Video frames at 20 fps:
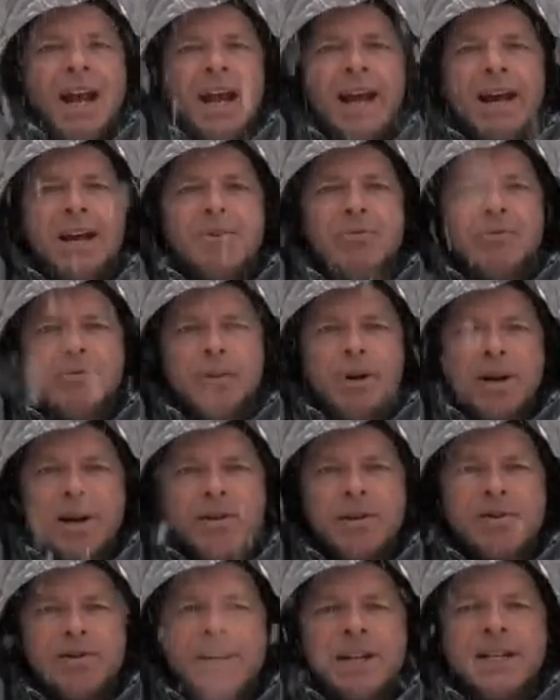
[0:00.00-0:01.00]
And one
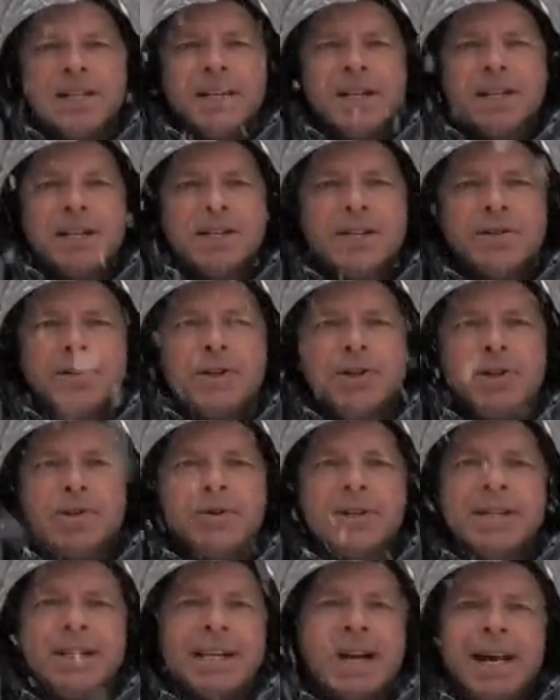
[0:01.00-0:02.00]
other thing to consider
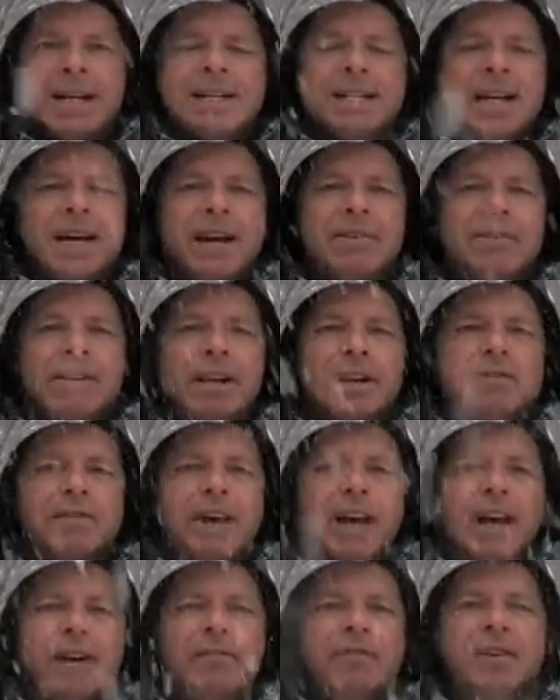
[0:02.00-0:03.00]
too is not to have a lot of
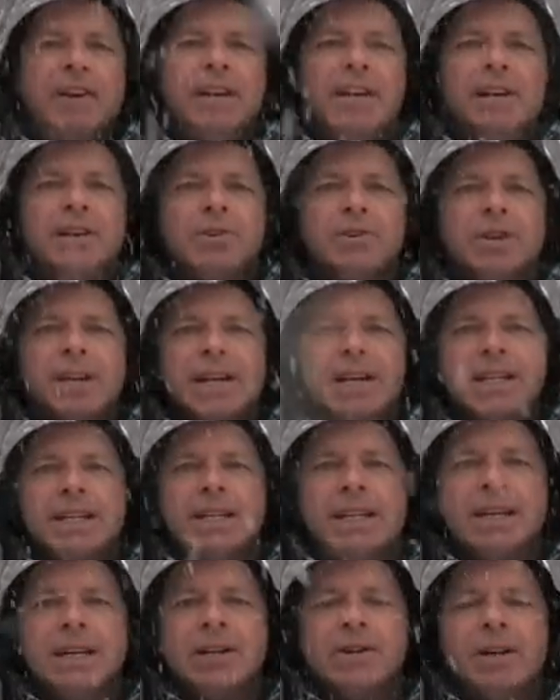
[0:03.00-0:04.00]
caffeine or
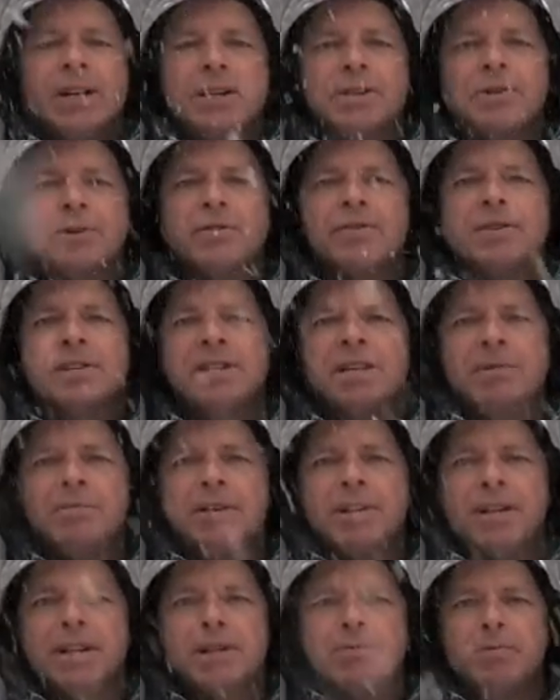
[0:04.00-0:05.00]
nicotine or any sort of
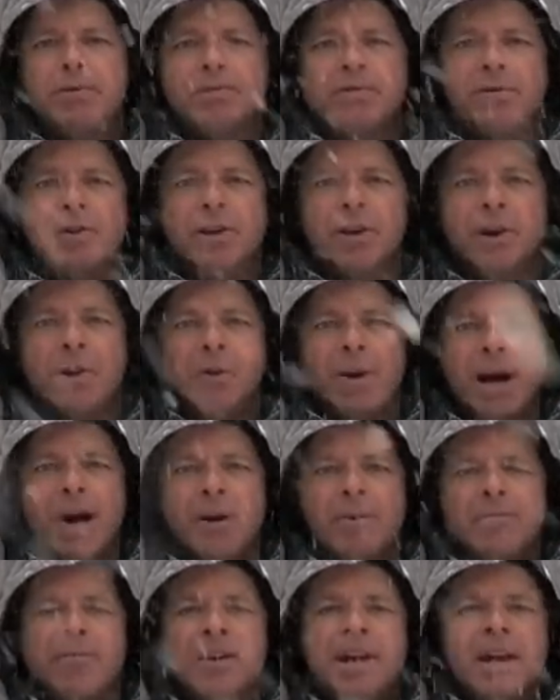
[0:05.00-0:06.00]
stimulants before you go
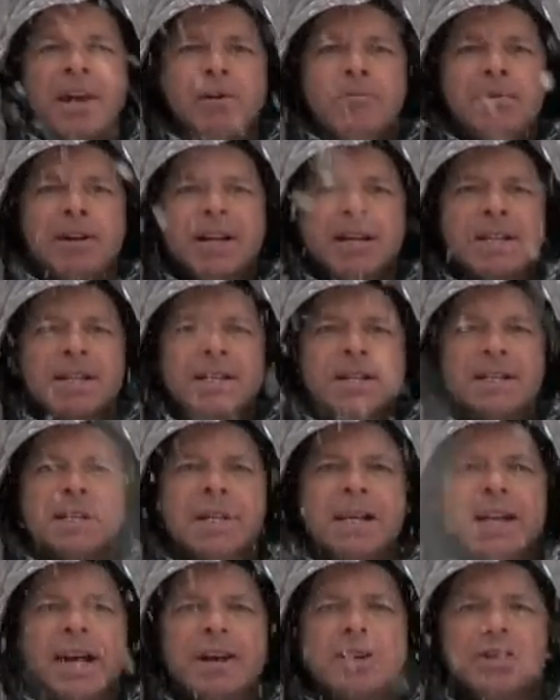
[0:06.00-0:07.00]
out, because this
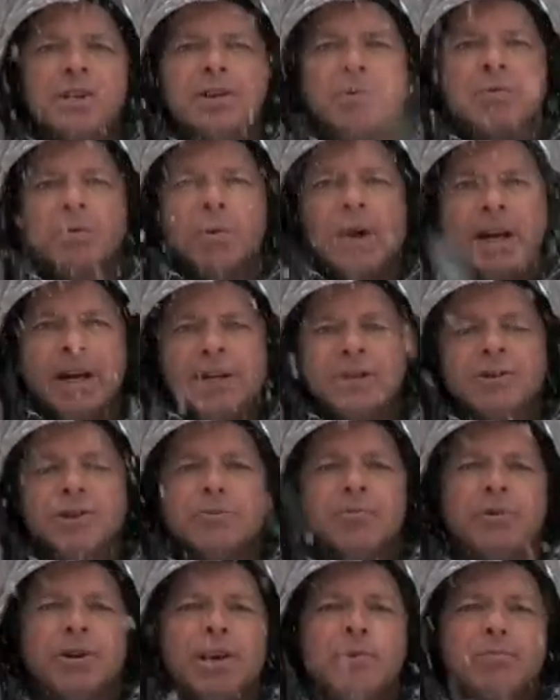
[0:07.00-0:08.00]
can actually raise
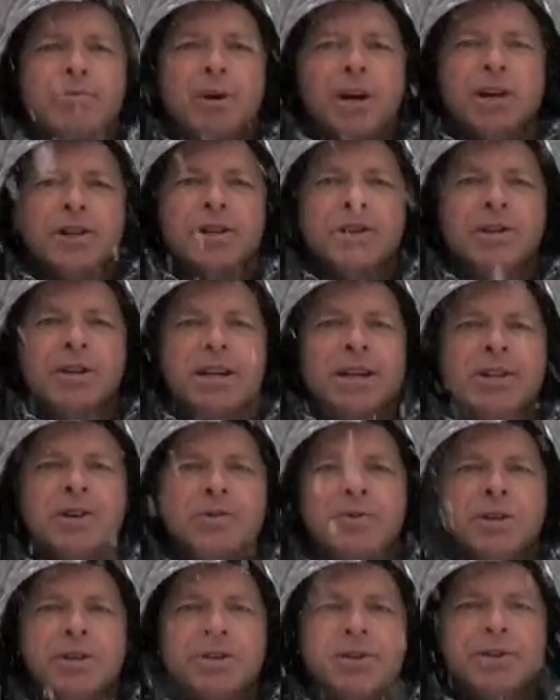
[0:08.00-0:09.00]
your blood pressure and
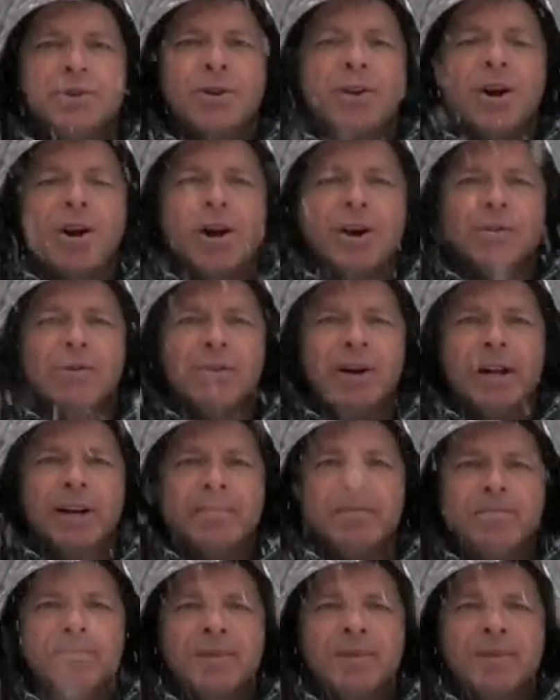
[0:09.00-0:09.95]
increase your heart rate.